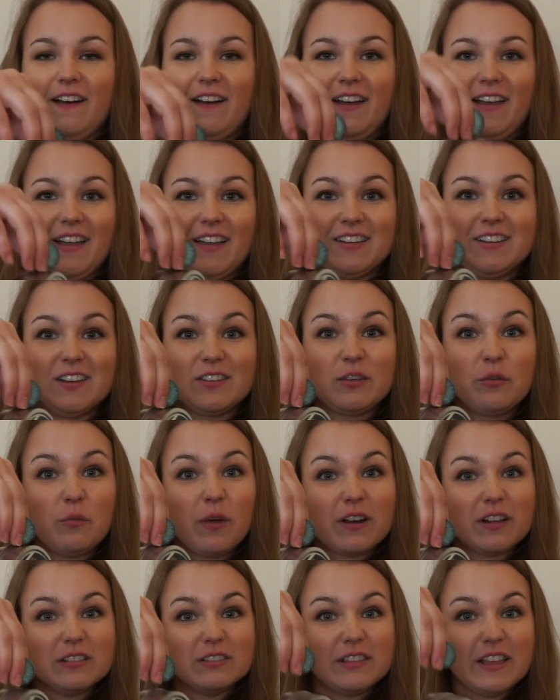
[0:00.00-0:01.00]
It doesn't
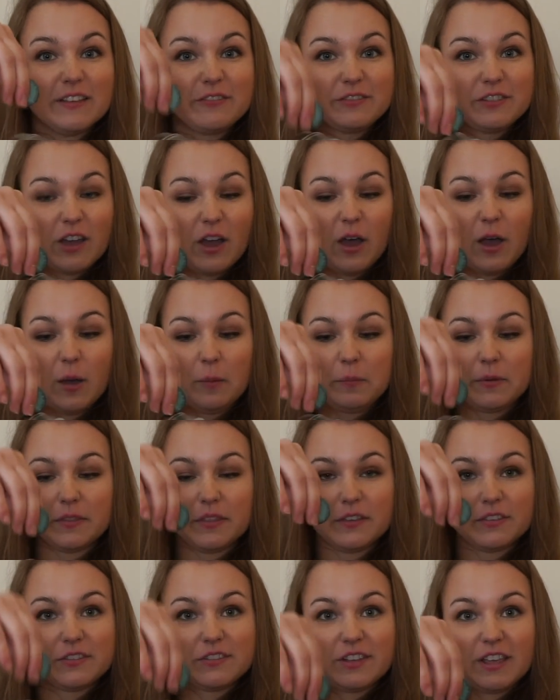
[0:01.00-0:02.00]
want to lift up
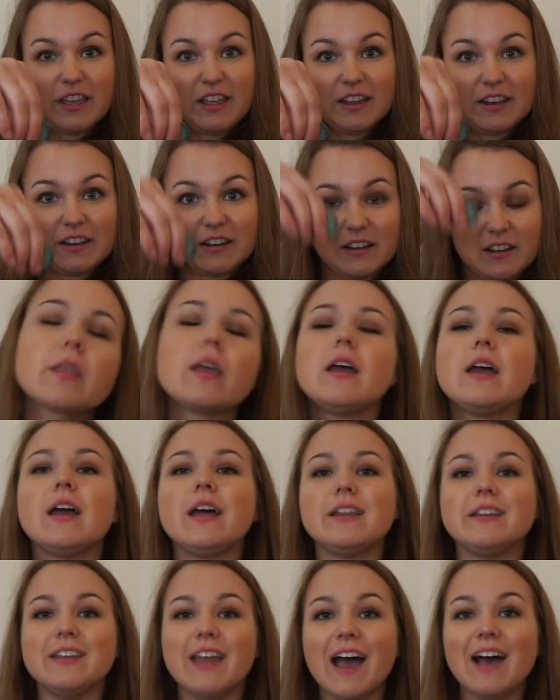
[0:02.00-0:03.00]
this tin.
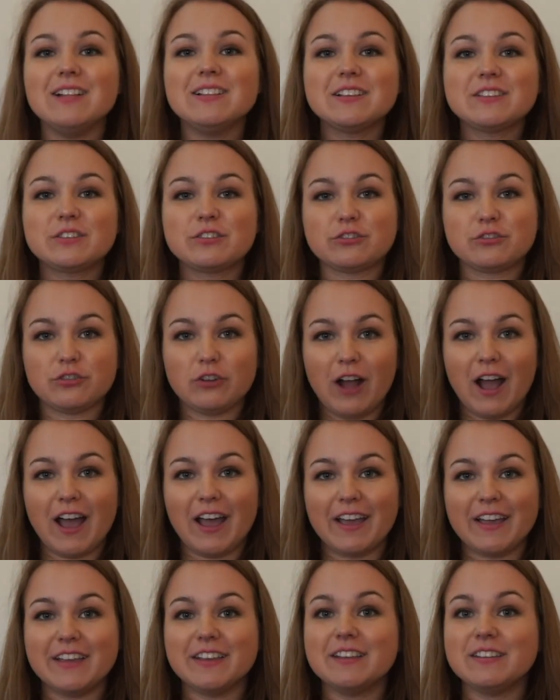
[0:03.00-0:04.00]
Now let's
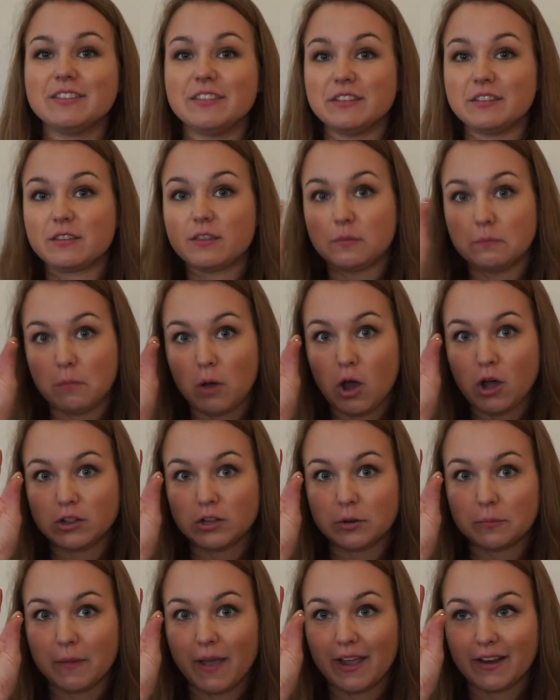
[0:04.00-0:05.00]
try this
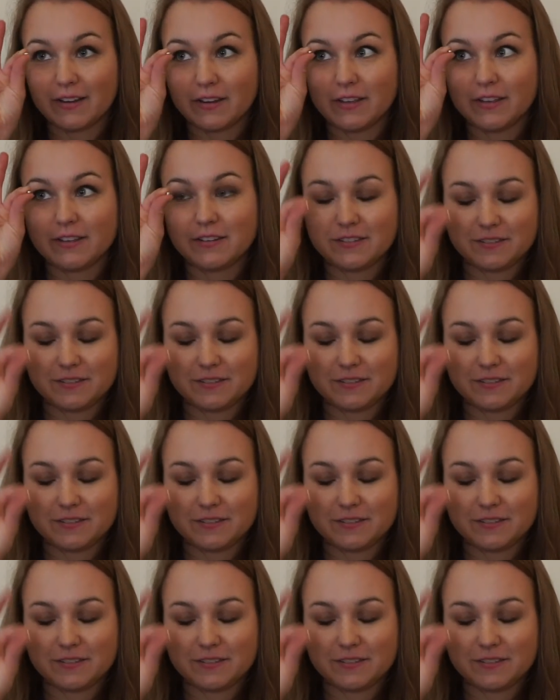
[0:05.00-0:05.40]
smaller magnet.